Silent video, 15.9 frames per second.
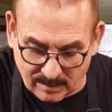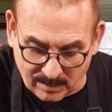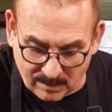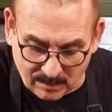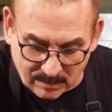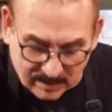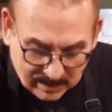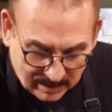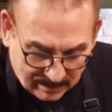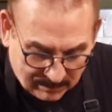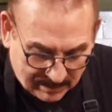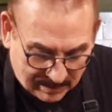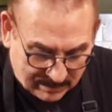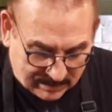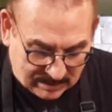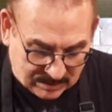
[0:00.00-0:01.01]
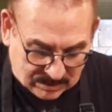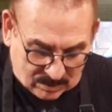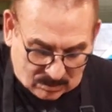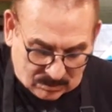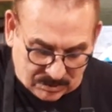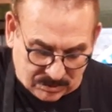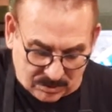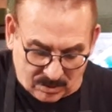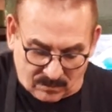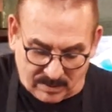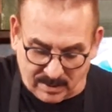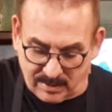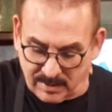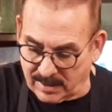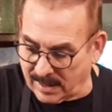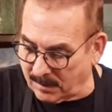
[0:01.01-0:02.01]
Okay, I've got this all stirred
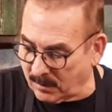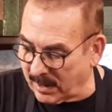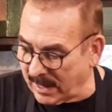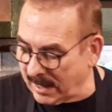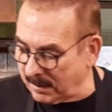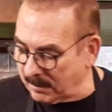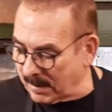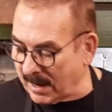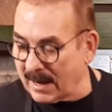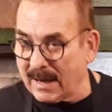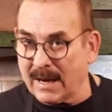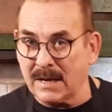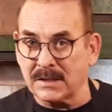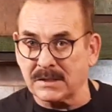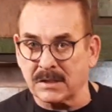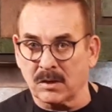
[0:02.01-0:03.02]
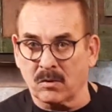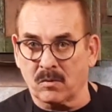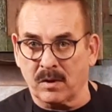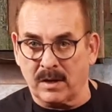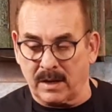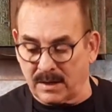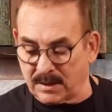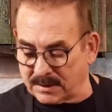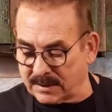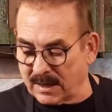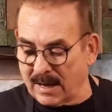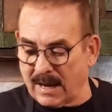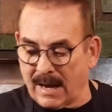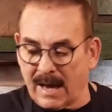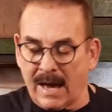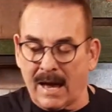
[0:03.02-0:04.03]
around. I'm gonna add my last ingredients.
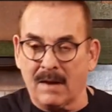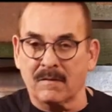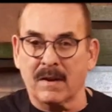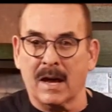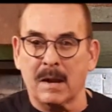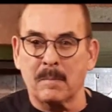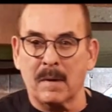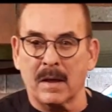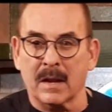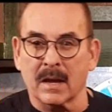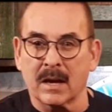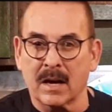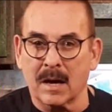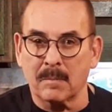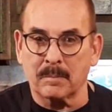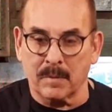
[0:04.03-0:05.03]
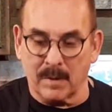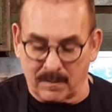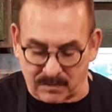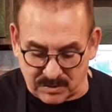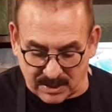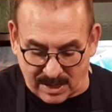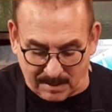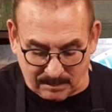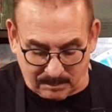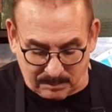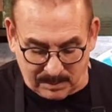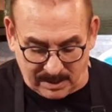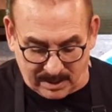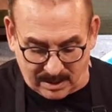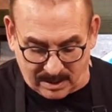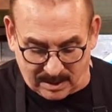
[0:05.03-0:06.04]
I've got about a cup of chopped
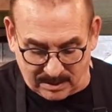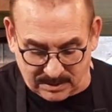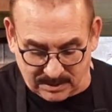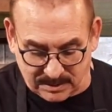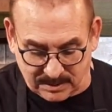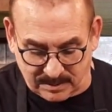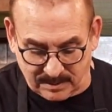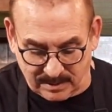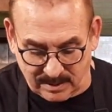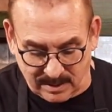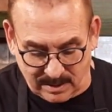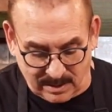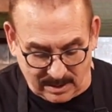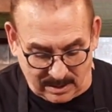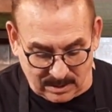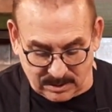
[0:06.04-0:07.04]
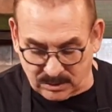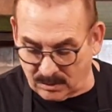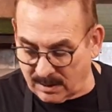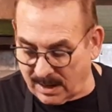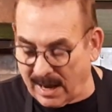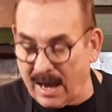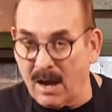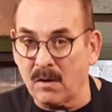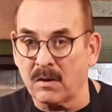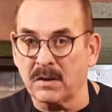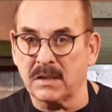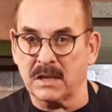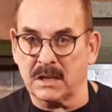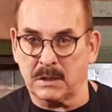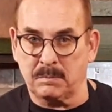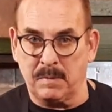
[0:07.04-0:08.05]
pecans. So how could
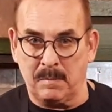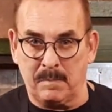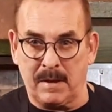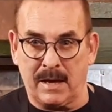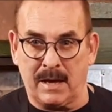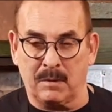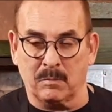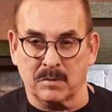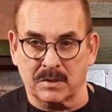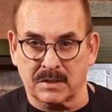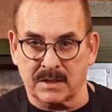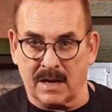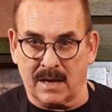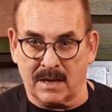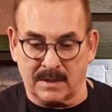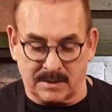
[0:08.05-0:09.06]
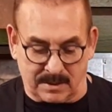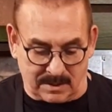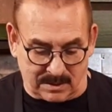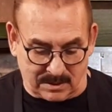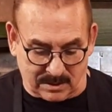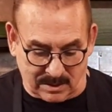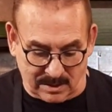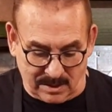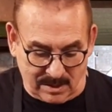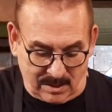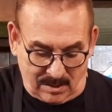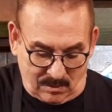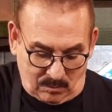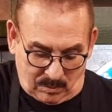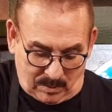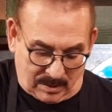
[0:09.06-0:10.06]
this be bad with sausage,
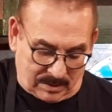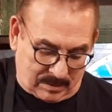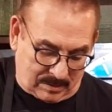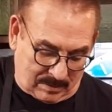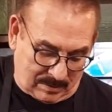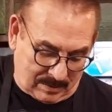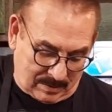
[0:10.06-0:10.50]
with